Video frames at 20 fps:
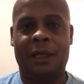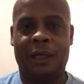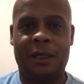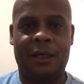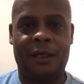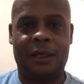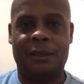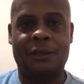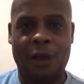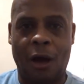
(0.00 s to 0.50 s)

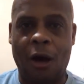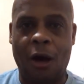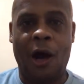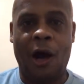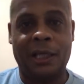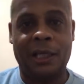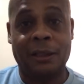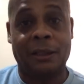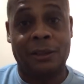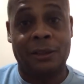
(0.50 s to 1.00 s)
And it's
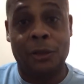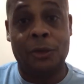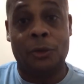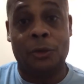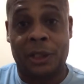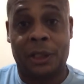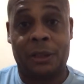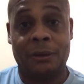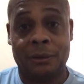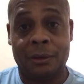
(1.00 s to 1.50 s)
hard to
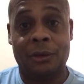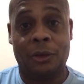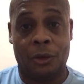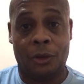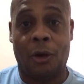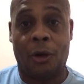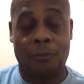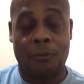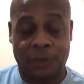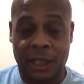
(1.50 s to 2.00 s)
do.
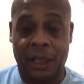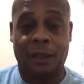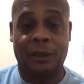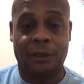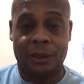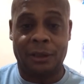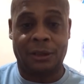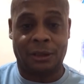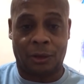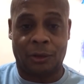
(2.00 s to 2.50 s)
I'm
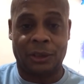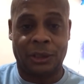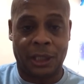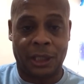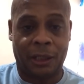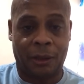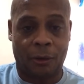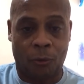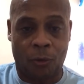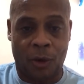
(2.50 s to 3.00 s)
telling you, it's going to
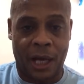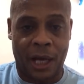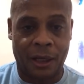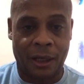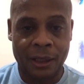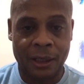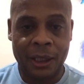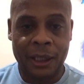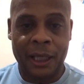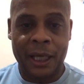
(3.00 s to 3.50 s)
take a while.
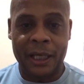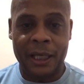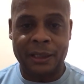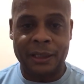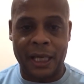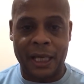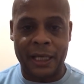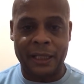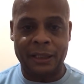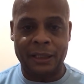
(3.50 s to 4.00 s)
Hey,
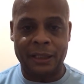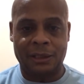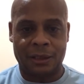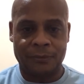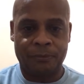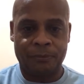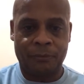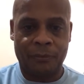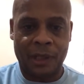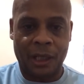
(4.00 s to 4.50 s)
thanks,
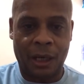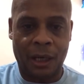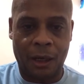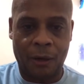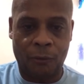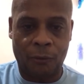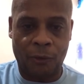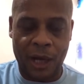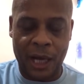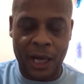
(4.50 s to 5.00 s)

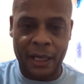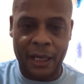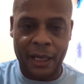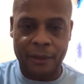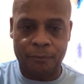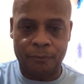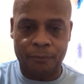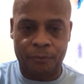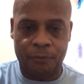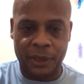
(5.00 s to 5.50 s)
Ryan
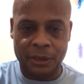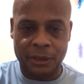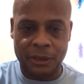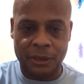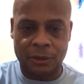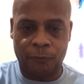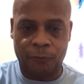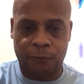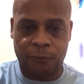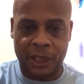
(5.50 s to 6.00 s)

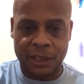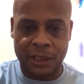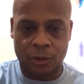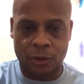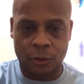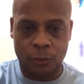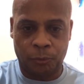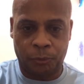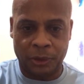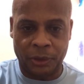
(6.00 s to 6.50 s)
Bizzle, for that
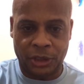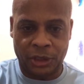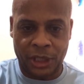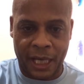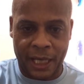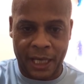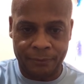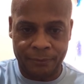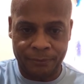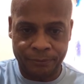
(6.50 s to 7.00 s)
super chat.